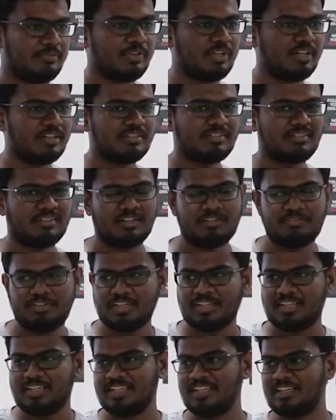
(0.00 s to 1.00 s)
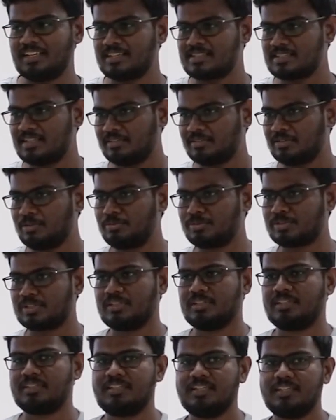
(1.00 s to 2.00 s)
we are solving an interesting
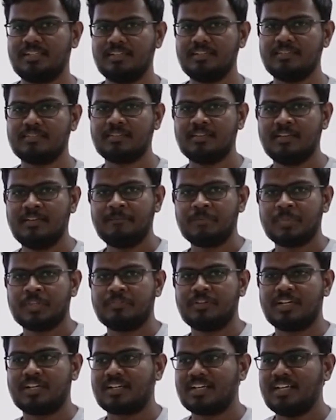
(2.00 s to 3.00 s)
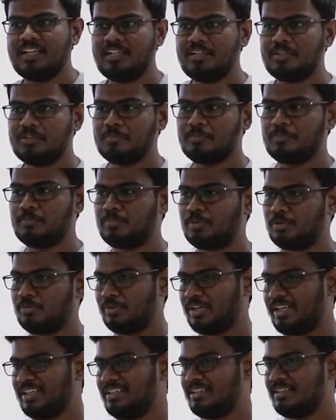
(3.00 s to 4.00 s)
solution. The thing is, we are trying to
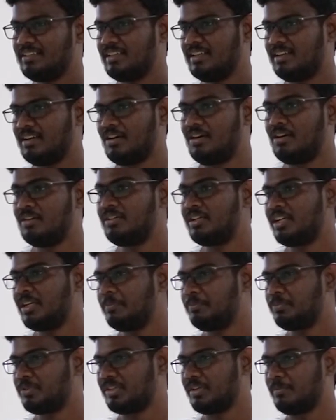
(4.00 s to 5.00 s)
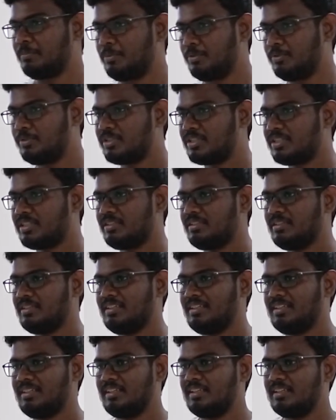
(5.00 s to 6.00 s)
provide on-trip support
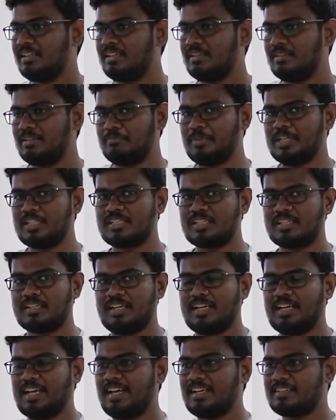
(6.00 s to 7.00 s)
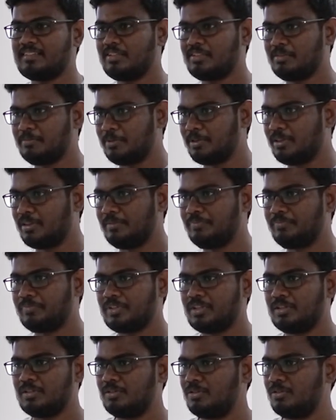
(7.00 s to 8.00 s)
much accessible
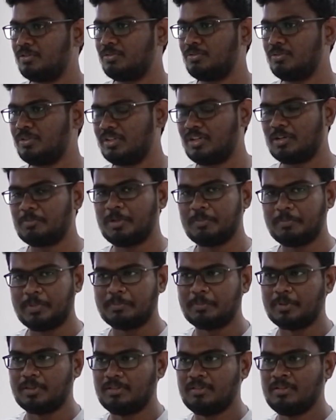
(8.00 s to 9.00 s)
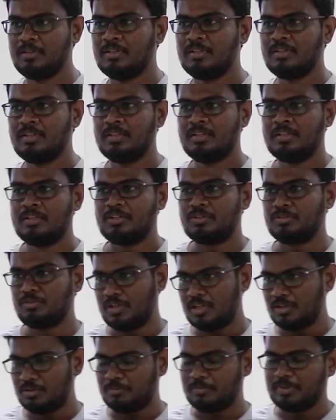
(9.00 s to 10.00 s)
to the normal people. You
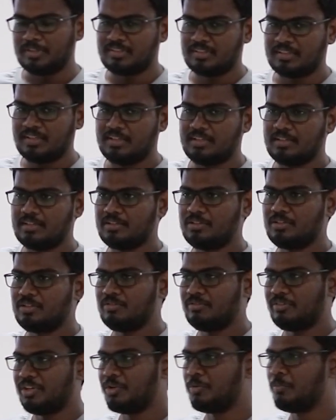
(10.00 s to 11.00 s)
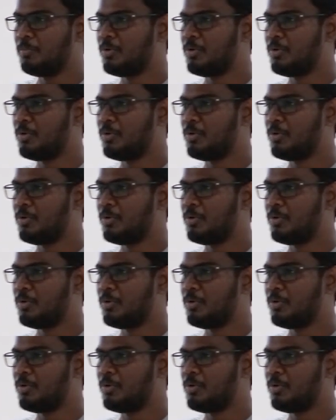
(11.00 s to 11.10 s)
all know basically when you